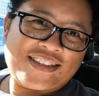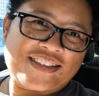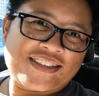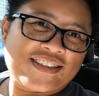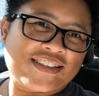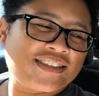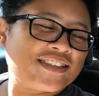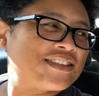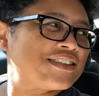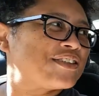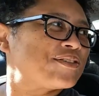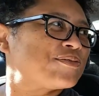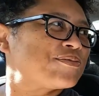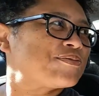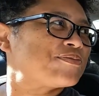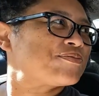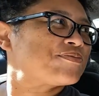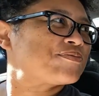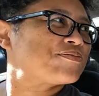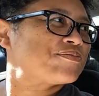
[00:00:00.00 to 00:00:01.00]

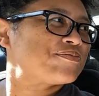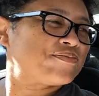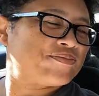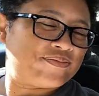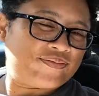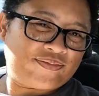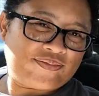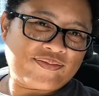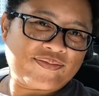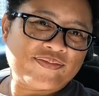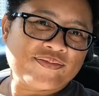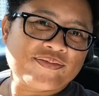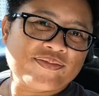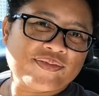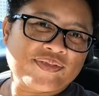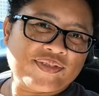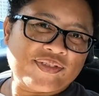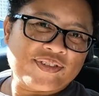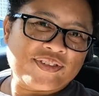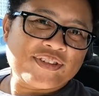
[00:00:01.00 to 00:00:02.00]

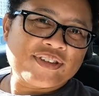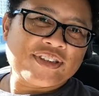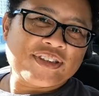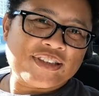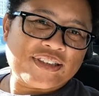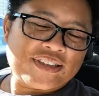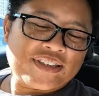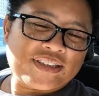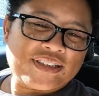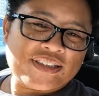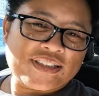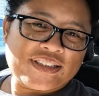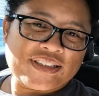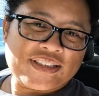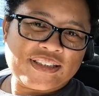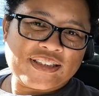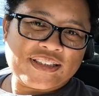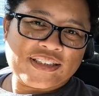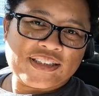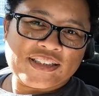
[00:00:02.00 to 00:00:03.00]

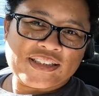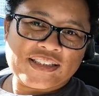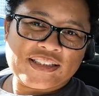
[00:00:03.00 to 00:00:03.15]
This person isn't speaking.